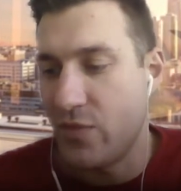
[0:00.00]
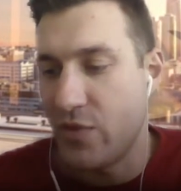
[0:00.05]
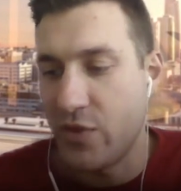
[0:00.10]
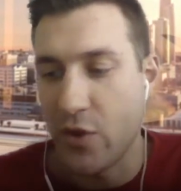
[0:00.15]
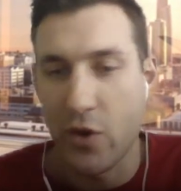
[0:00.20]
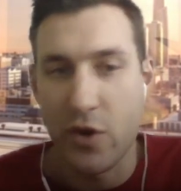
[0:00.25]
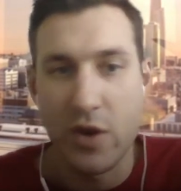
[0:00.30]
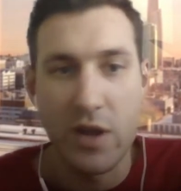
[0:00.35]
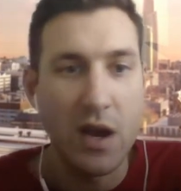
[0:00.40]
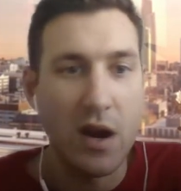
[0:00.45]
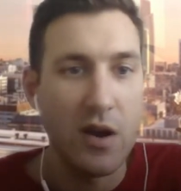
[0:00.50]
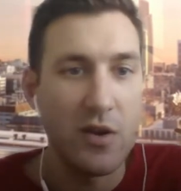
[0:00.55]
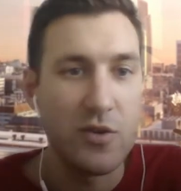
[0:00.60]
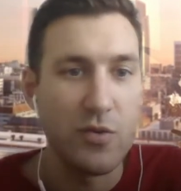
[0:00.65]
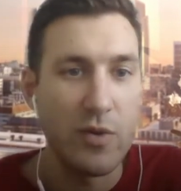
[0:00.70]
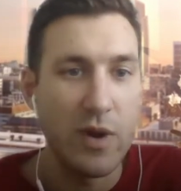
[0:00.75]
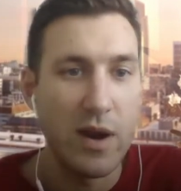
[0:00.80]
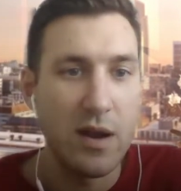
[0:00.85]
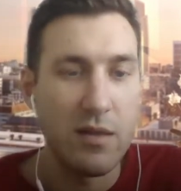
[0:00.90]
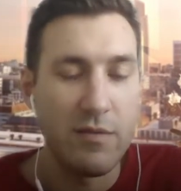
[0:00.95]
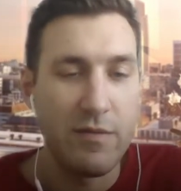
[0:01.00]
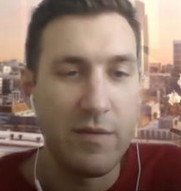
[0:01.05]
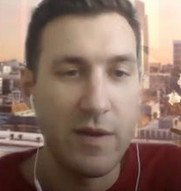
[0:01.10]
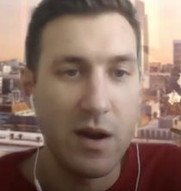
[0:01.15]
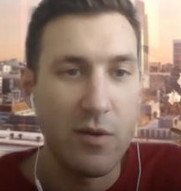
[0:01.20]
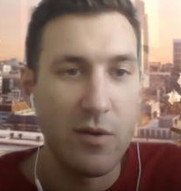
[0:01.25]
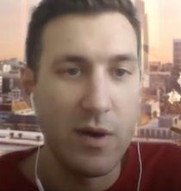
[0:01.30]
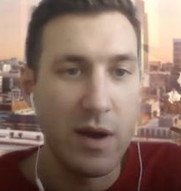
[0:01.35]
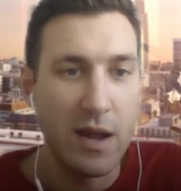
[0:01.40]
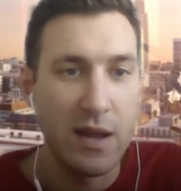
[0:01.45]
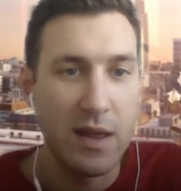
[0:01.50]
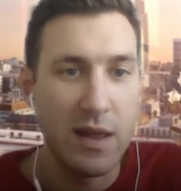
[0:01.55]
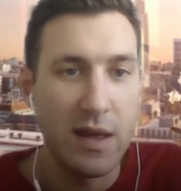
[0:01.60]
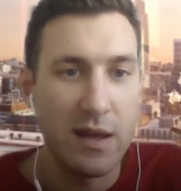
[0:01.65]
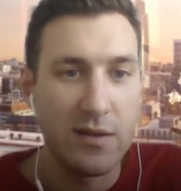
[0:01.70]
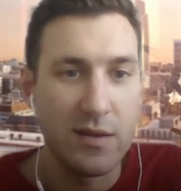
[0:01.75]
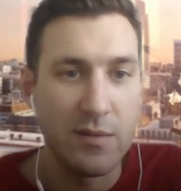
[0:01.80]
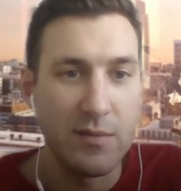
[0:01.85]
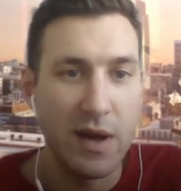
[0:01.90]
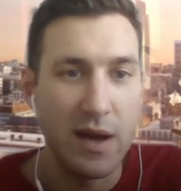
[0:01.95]
30 yards right of the fairway, and he
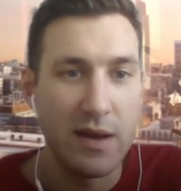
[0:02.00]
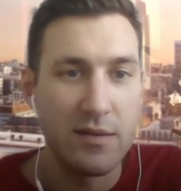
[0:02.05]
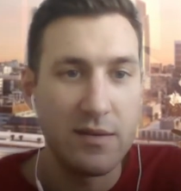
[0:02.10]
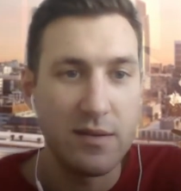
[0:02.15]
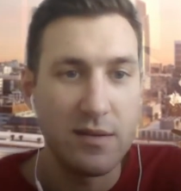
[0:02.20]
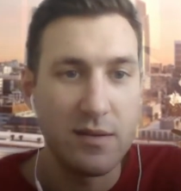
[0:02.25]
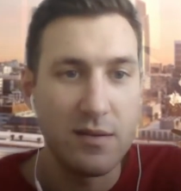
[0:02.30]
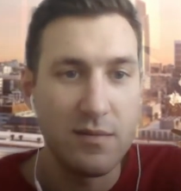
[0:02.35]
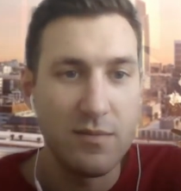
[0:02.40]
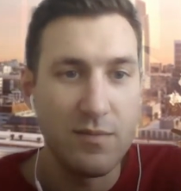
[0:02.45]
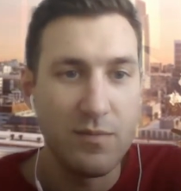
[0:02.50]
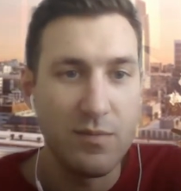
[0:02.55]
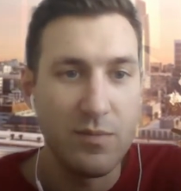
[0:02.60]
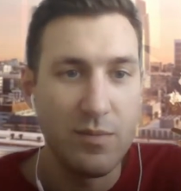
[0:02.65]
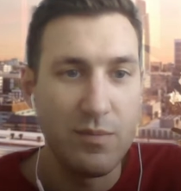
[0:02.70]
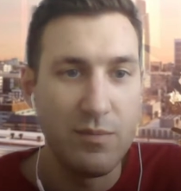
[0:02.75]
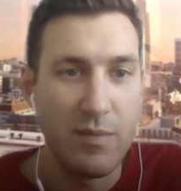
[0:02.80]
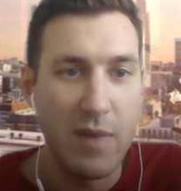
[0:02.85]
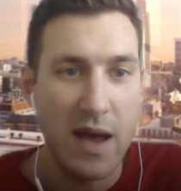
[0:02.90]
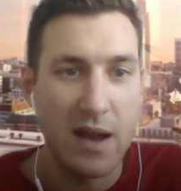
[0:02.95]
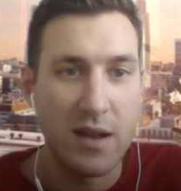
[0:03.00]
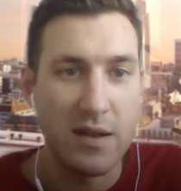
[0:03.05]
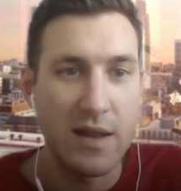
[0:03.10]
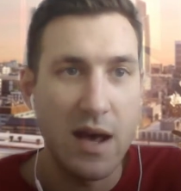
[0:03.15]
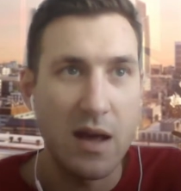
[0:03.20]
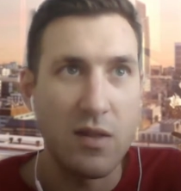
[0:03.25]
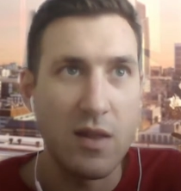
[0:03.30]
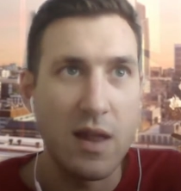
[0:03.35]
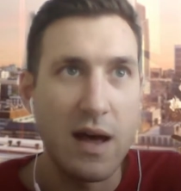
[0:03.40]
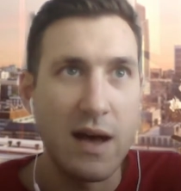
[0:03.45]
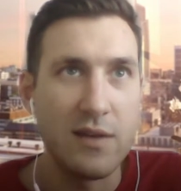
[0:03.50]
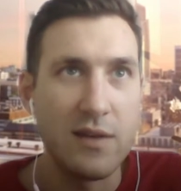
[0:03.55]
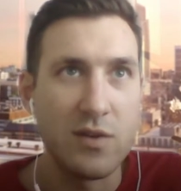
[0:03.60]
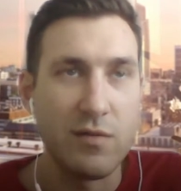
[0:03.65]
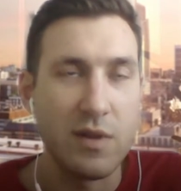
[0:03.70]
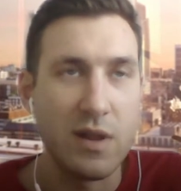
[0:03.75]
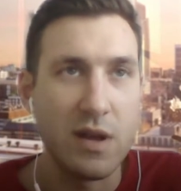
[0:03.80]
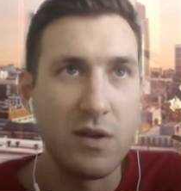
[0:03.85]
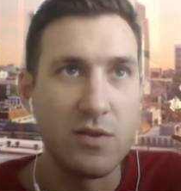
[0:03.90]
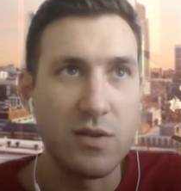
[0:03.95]
had some nice matted down lies over there.